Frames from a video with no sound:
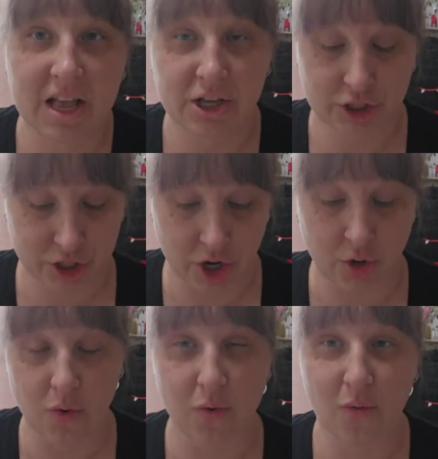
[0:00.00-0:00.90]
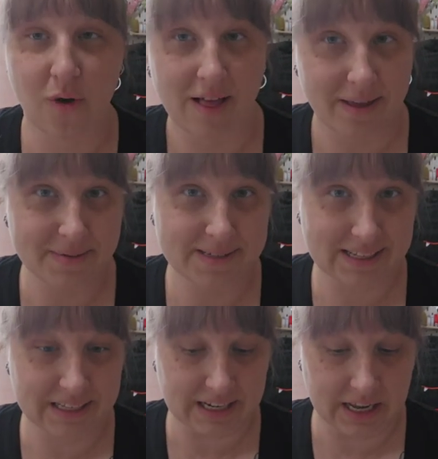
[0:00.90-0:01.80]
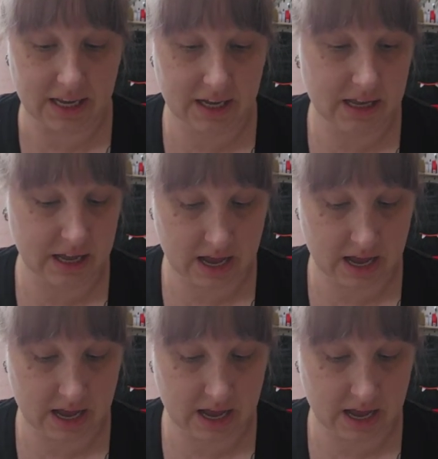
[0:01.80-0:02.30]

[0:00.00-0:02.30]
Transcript: So while I was cleaning,